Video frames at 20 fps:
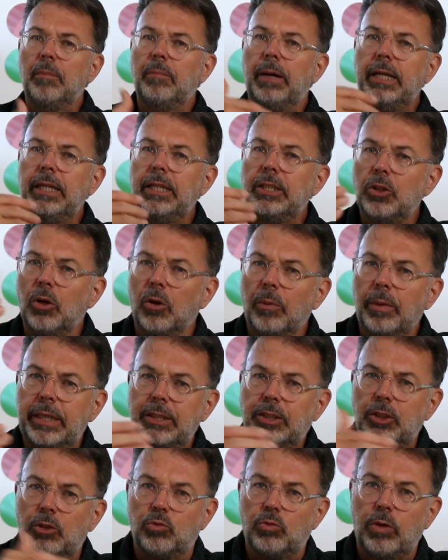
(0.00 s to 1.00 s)
But it's
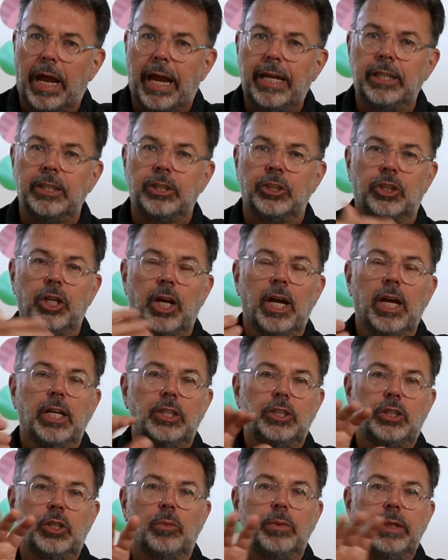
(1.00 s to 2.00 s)
always a range,
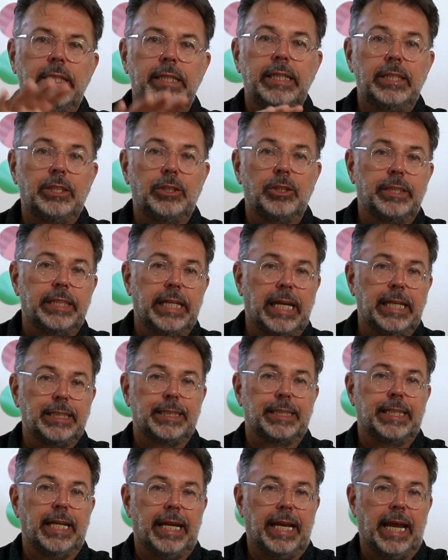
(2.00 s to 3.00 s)
so we need to
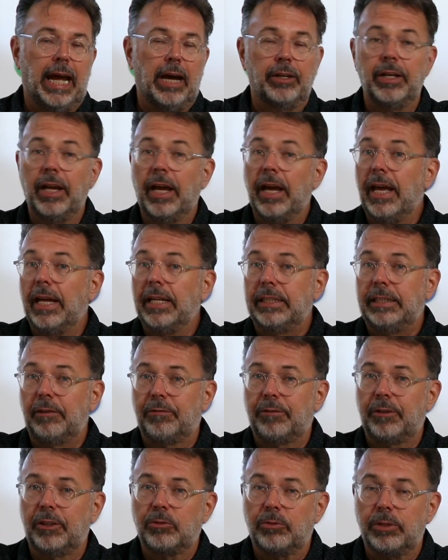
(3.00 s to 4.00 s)
test that out.
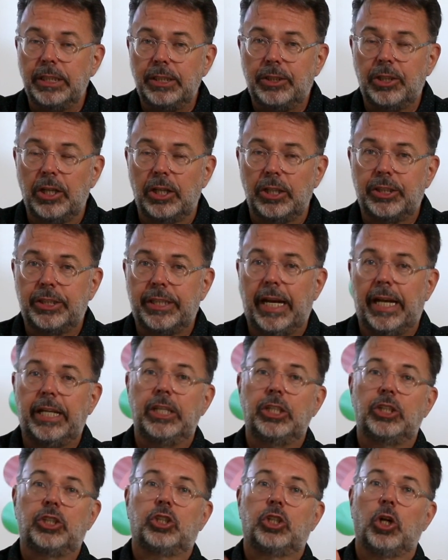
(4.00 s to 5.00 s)
Different research
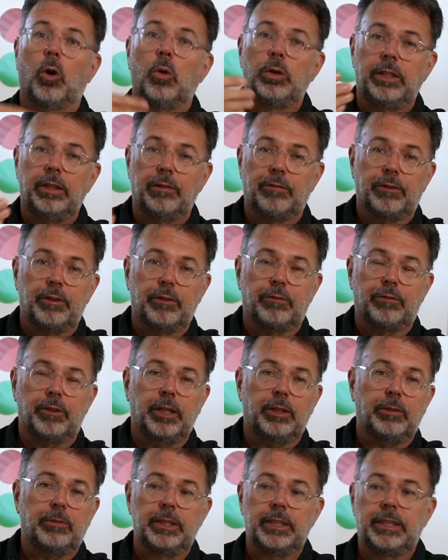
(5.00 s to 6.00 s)
studies show different
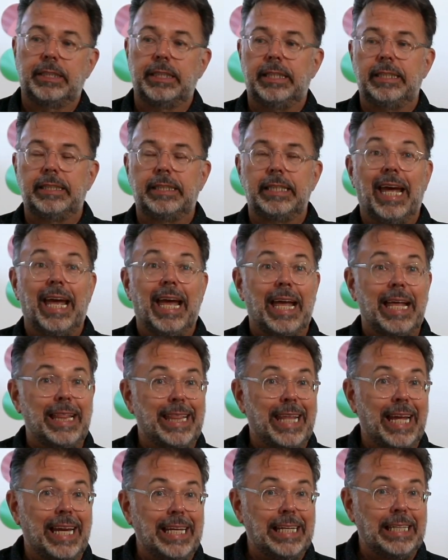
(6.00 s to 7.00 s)
frequencies,
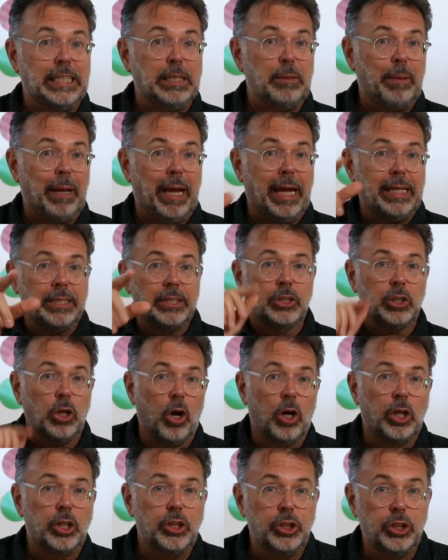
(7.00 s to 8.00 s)
and then it depends
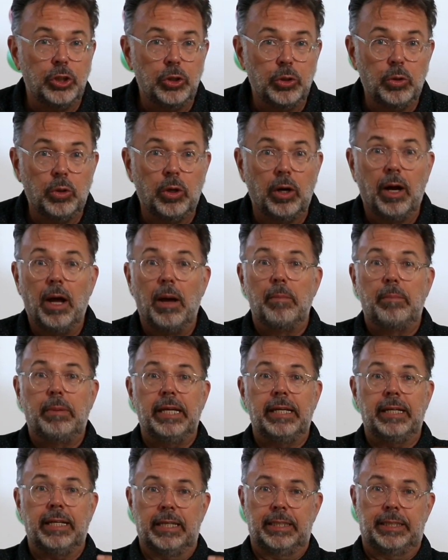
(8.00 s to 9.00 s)
on you
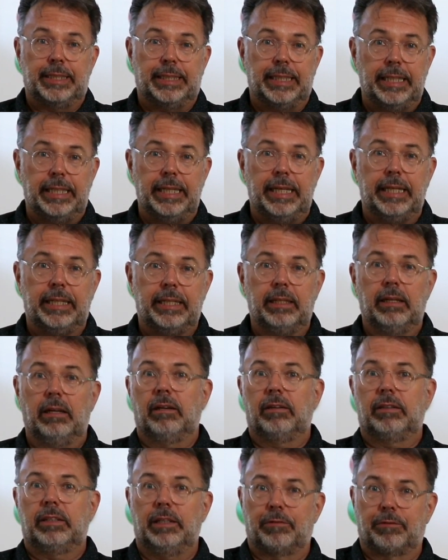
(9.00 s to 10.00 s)
being acidic,
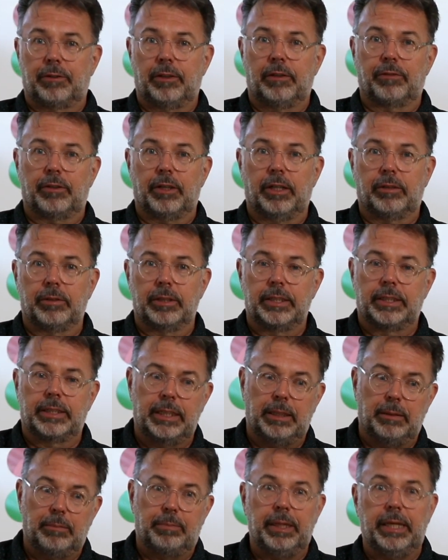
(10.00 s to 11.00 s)
different
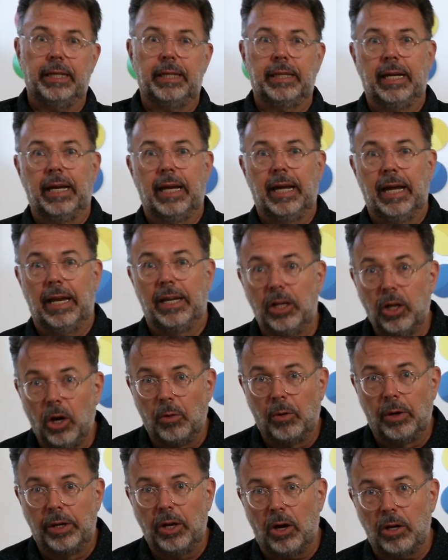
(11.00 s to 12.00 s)
frequency, being
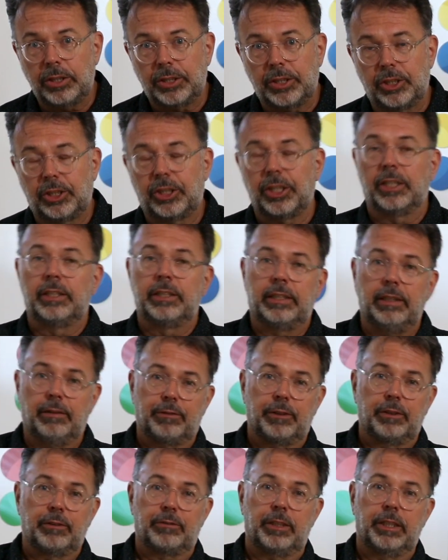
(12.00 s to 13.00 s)
low in oxygen,
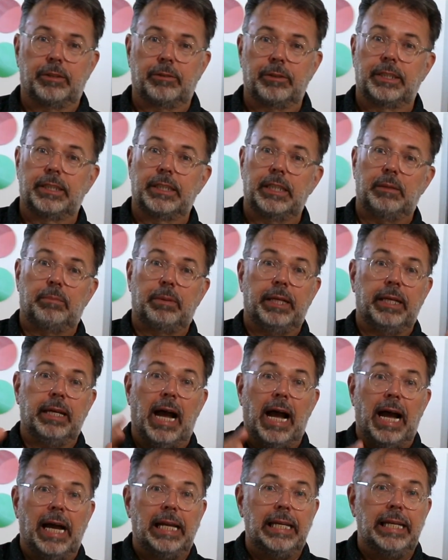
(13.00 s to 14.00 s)
different frequency, being
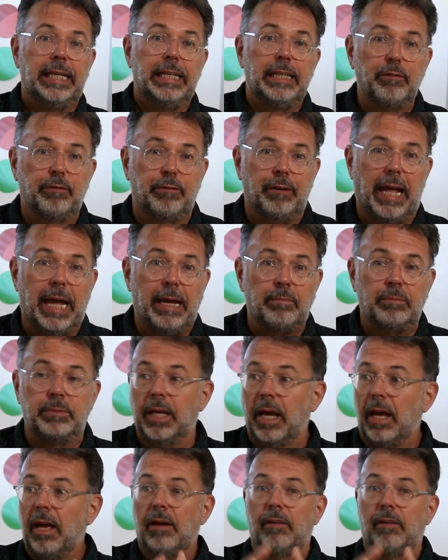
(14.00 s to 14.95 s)
highly inflamed,